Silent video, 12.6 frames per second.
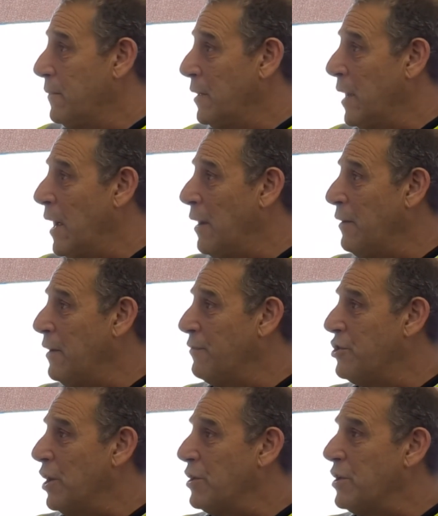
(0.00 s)
Now
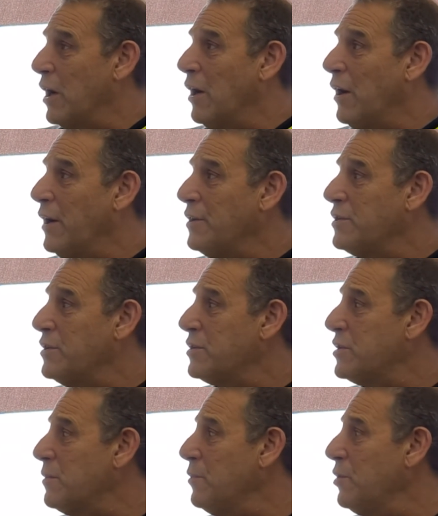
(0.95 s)
you've checked your lighting
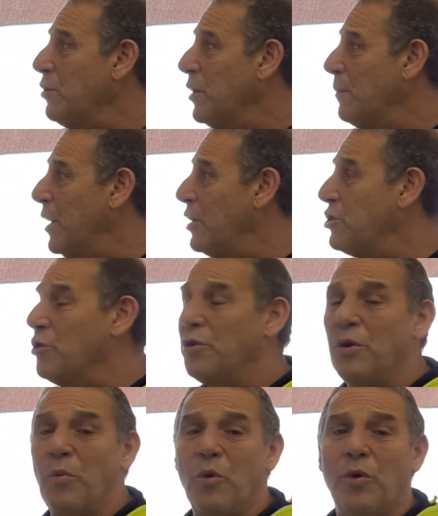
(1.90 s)
system, you want to make sure
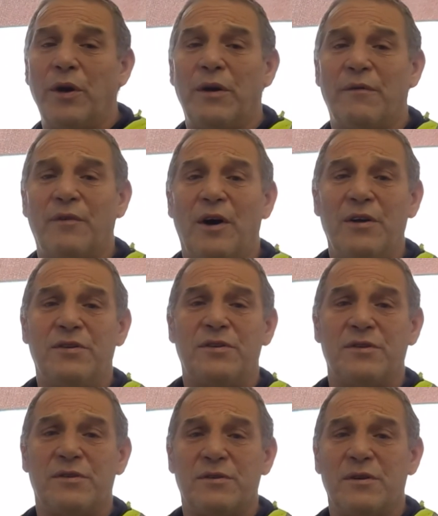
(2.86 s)
your warning
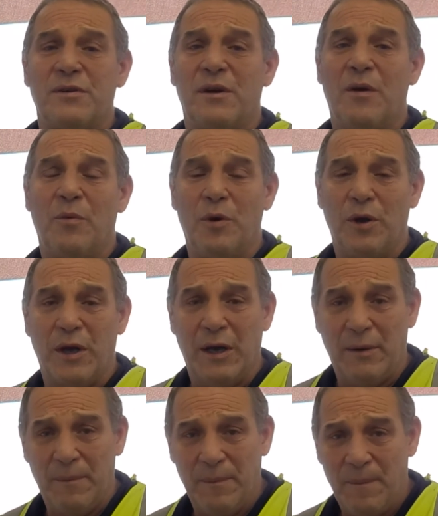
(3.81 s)
devices are working.
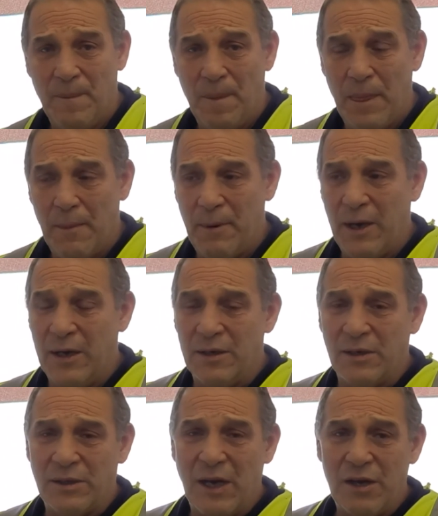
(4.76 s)
Being
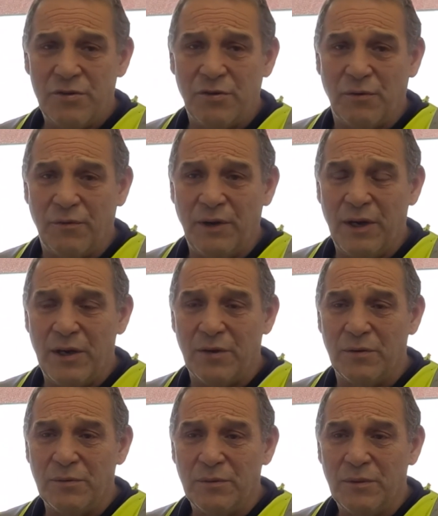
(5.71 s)
an industrial
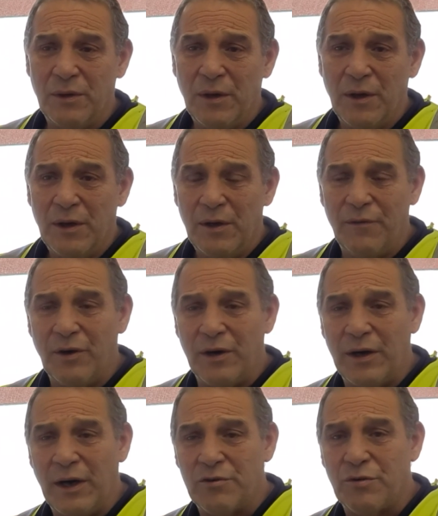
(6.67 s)
vehicle, you've got
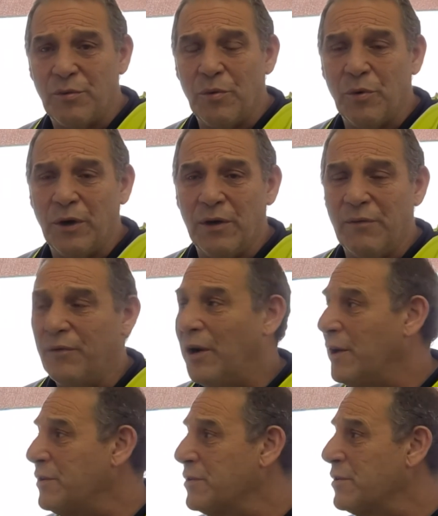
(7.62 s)
an extra warning
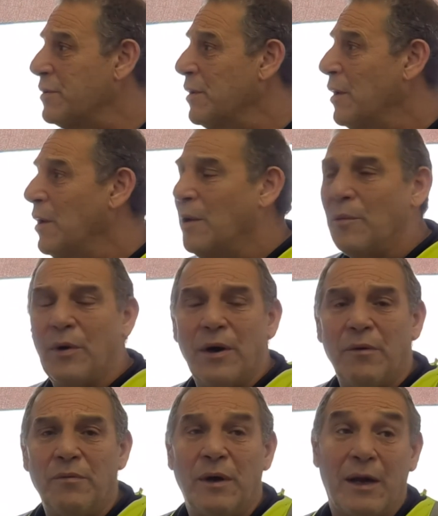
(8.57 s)
device.
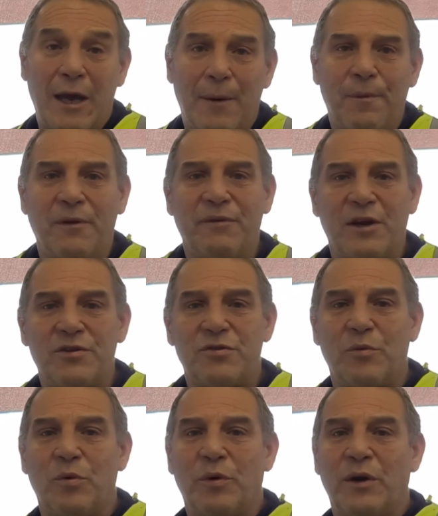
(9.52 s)
Well, a couple of
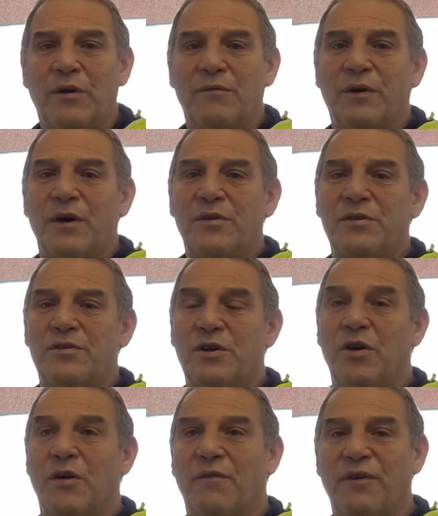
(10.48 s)
extra warning devices.
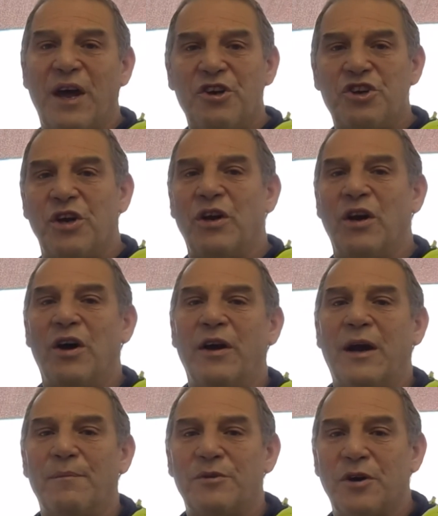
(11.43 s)
You've got a flashing light
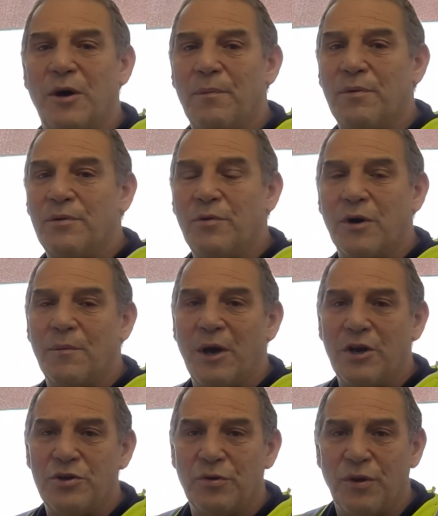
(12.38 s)
up top. You want to
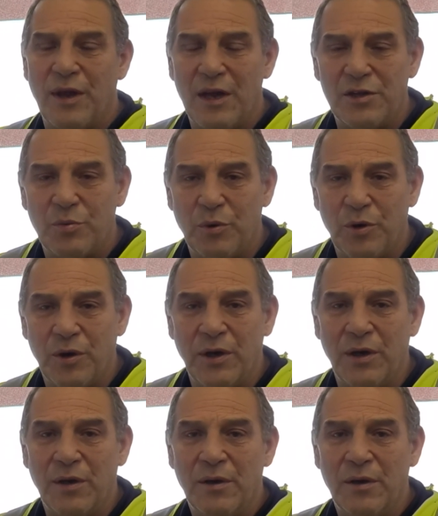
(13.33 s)
make sure that's working.